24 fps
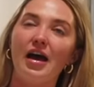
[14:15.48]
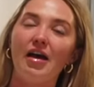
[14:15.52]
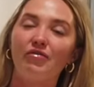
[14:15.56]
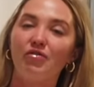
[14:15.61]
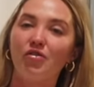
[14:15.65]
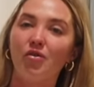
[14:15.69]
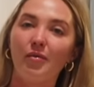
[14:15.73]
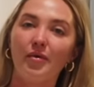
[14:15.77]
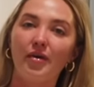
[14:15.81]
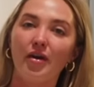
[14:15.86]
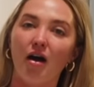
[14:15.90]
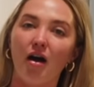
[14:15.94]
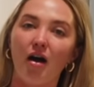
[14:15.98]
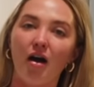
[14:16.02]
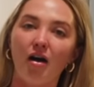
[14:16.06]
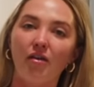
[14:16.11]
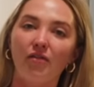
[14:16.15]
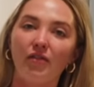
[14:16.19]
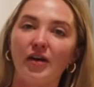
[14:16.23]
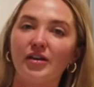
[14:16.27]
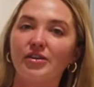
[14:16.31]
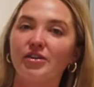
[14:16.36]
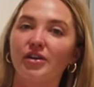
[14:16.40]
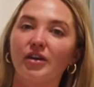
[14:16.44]
Everyone went
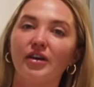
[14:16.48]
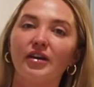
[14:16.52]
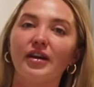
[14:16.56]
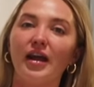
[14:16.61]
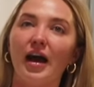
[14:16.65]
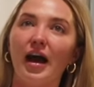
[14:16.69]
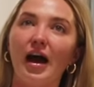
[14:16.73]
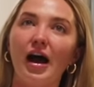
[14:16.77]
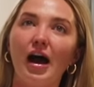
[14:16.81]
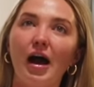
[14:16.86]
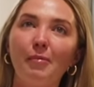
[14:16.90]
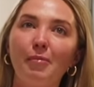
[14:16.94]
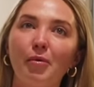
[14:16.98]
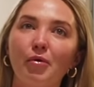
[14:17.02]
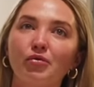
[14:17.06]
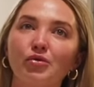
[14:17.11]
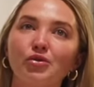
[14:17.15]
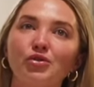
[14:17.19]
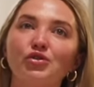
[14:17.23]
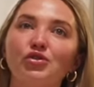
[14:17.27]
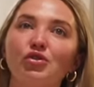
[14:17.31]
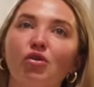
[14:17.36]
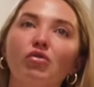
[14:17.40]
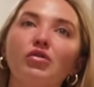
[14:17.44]
off. I took a nap. I
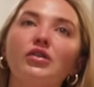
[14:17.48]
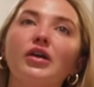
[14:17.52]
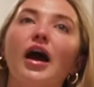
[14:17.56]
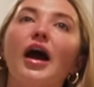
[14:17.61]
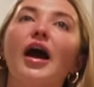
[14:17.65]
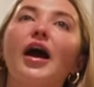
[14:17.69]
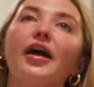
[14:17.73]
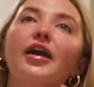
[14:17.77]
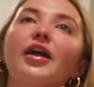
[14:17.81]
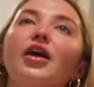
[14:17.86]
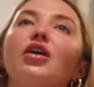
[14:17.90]
was so tired.